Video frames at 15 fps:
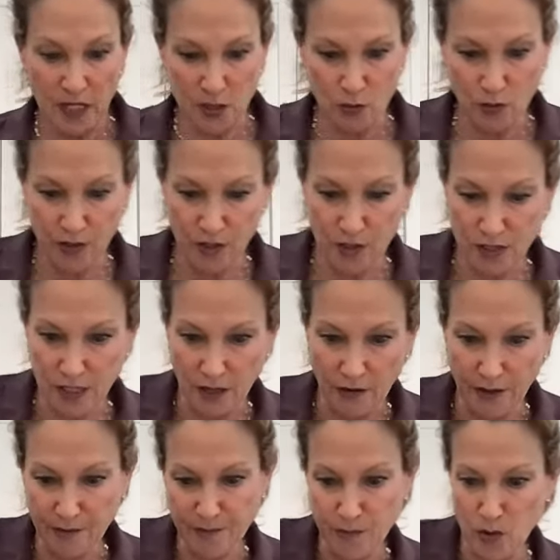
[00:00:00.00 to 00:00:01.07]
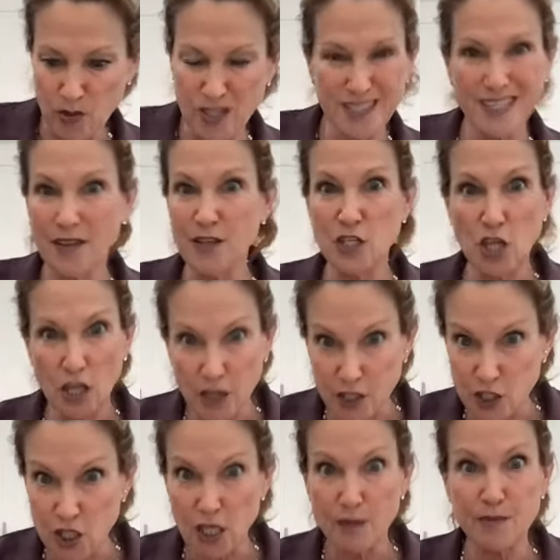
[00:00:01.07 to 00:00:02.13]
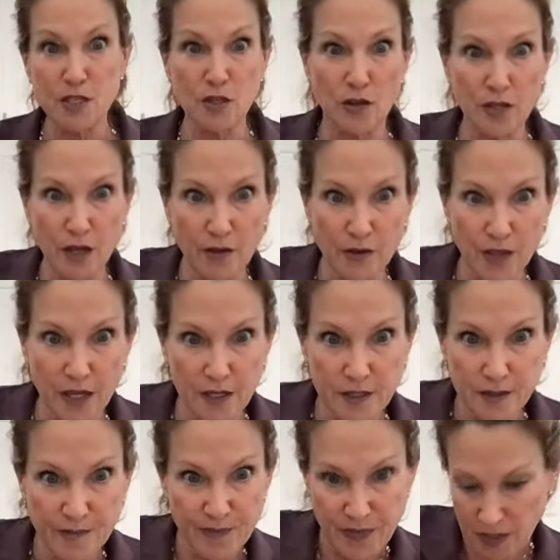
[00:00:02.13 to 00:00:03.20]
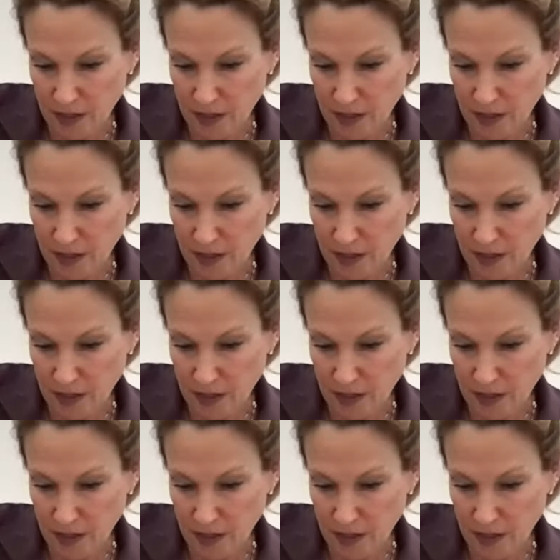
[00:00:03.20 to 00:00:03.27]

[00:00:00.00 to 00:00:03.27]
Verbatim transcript: That's where that you sell it, where they sell the chocolate chips and all the other things.